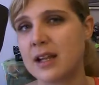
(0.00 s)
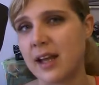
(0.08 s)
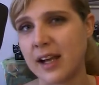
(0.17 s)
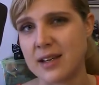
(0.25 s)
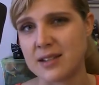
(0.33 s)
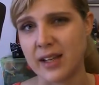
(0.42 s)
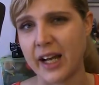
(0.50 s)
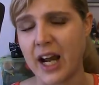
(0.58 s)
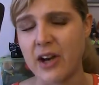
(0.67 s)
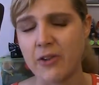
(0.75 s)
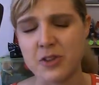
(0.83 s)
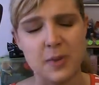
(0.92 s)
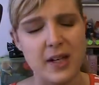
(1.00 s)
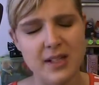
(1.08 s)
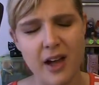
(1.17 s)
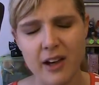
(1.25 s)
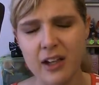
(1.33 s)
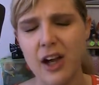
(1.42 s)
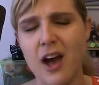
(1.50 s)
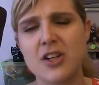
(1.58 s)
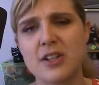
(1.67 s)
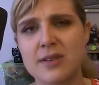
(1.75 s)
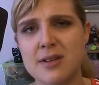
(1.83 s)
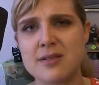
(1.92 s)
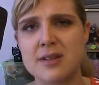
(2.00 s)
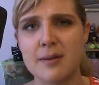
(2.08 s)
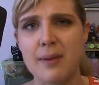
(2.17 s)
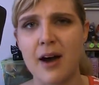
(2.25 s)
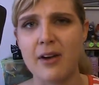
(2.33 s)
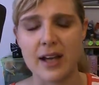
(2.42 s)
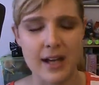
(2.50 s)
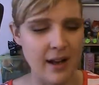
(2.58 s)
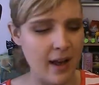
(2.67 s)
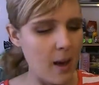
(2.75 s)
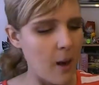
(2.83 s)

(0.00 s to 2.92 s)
And like I said, like, I know there's been a ton of controversy about it,